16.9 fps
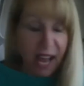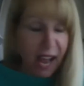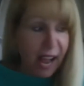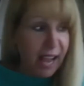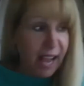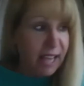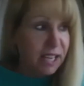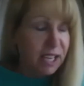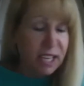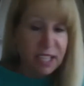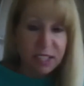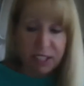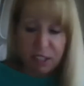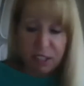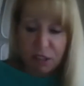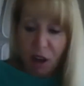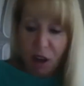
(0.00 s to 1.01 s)
and
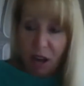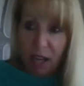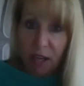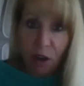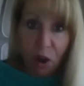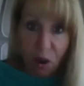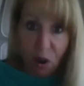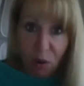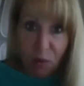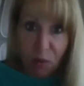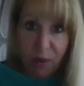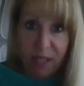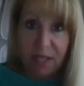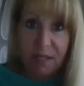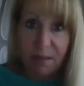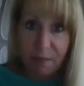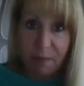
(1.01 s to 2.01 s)
it's not
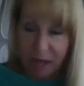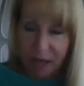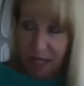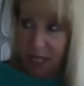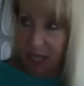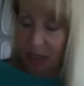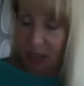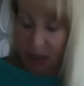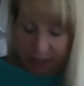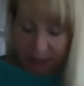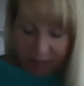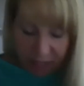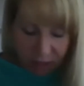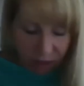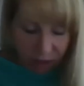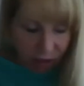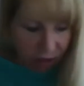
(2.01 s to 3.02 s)
always money i think
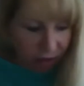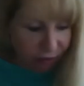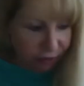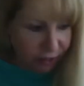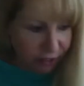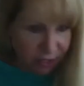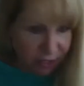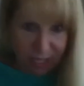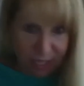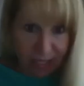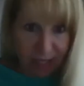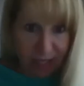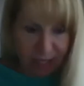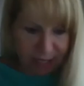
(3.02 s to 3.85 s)
our first in,